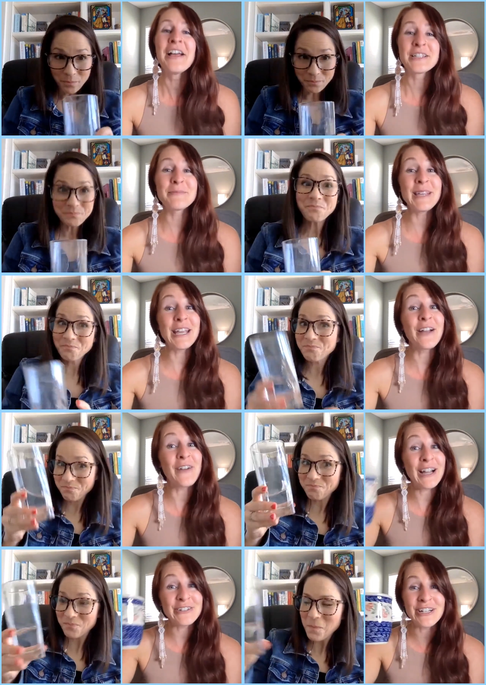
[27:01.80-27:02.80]
Speaker 1: Speaking of
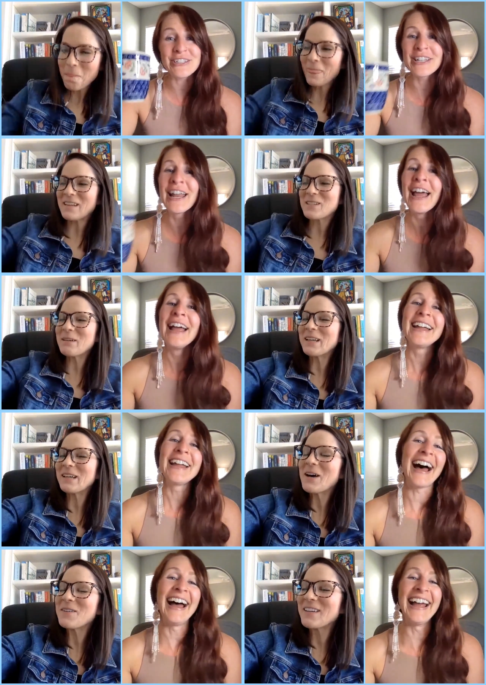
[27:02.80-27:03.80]
hydration.
Speaker 2: Speaking
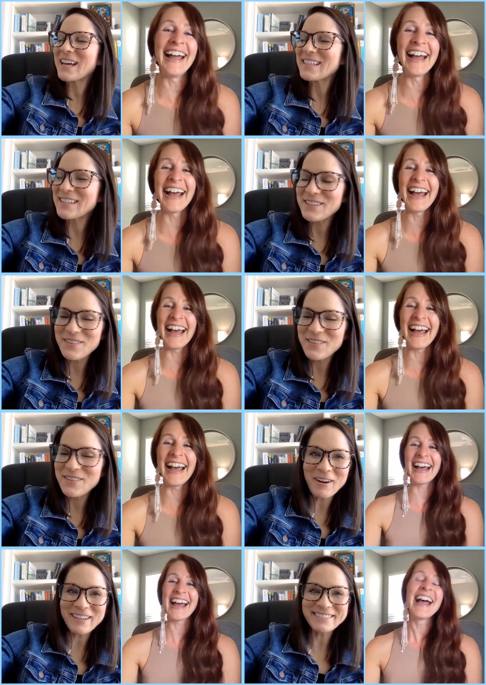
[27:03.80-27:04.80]
of, it's very
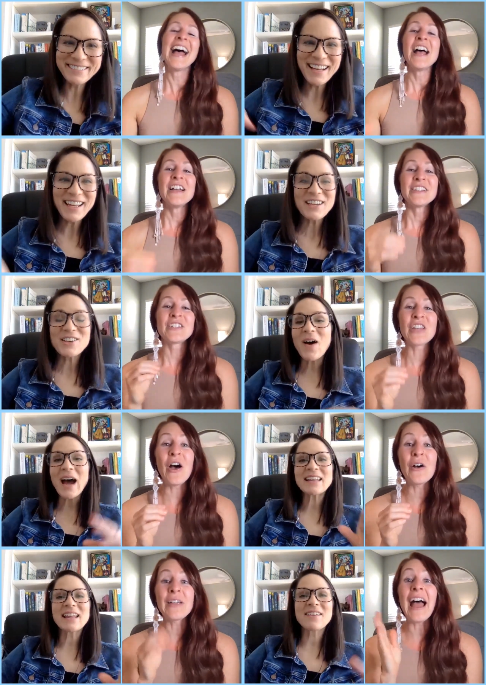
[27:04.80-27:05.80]
important. No, so,
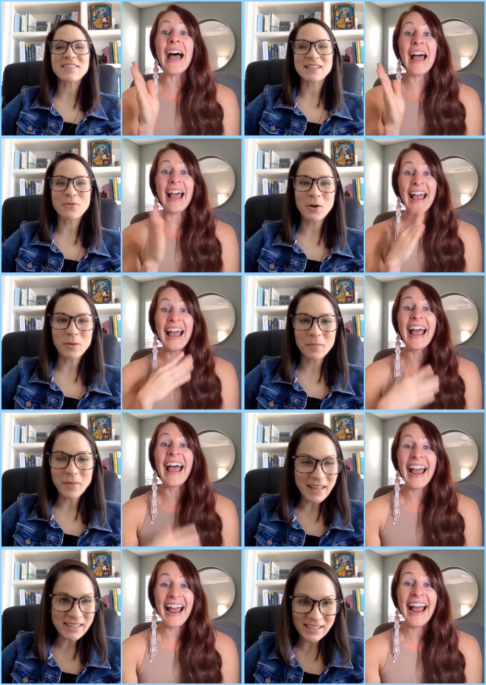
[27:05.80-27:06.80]
I love this form.
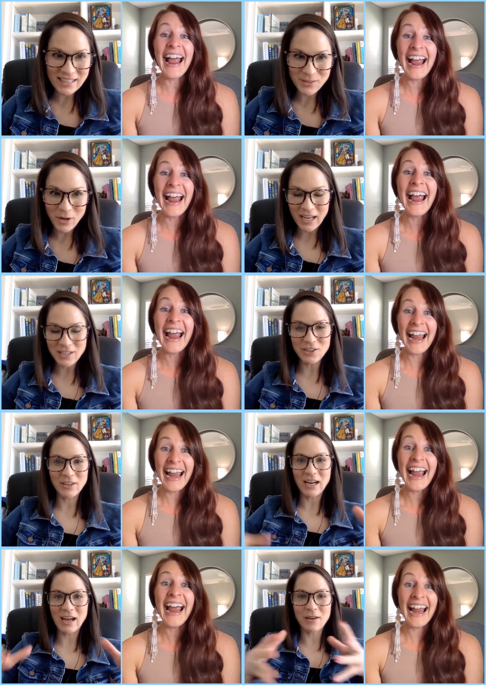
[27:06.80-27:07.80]
That's what I do.
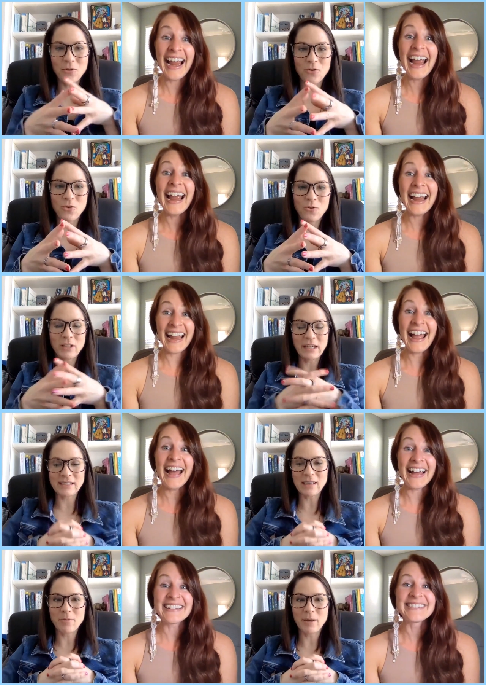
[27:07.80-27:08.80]
And I will hold like a
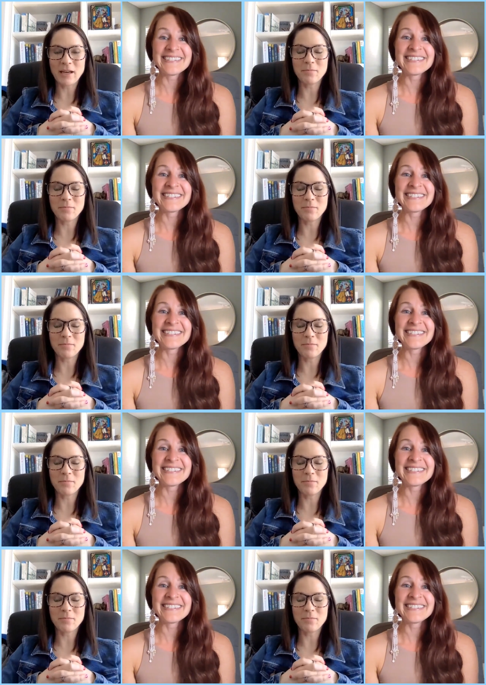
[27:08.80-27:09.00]
supplement up